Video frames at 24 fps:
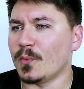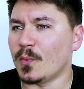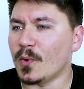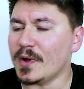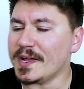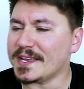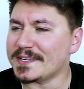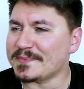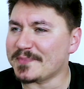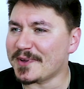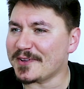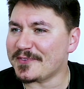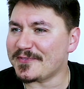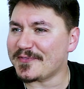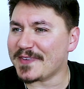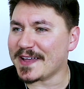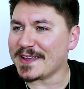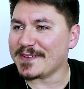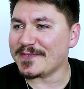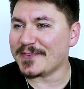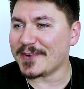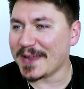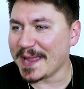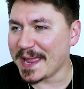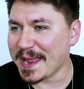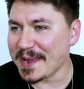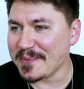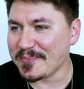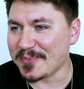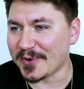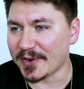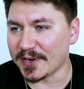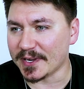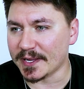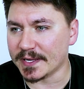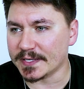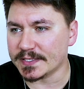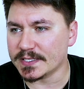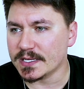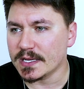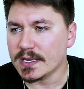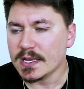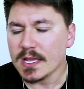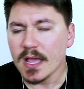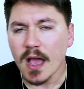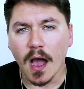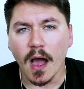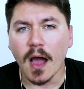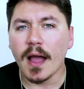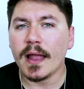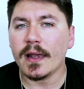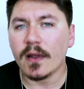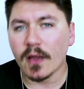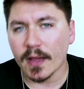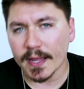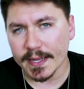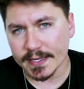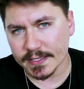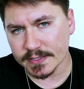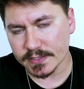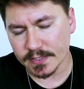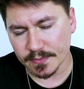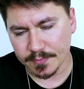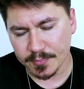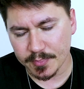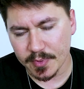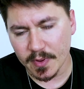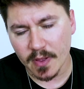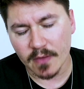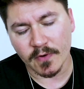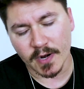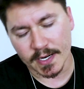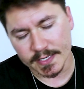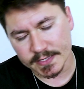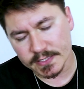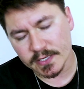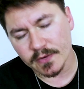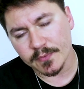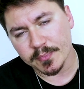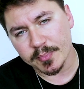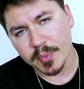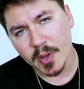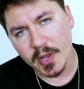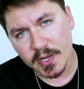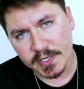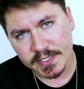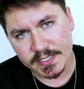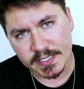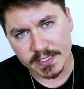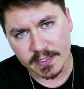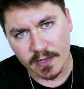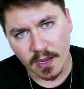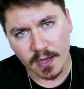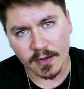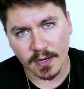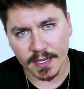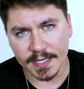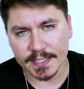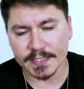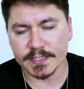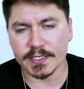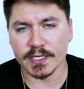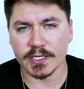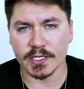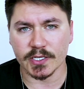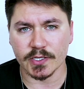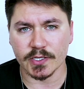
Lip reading: What is my favourite hair product? I like to, so personally I like to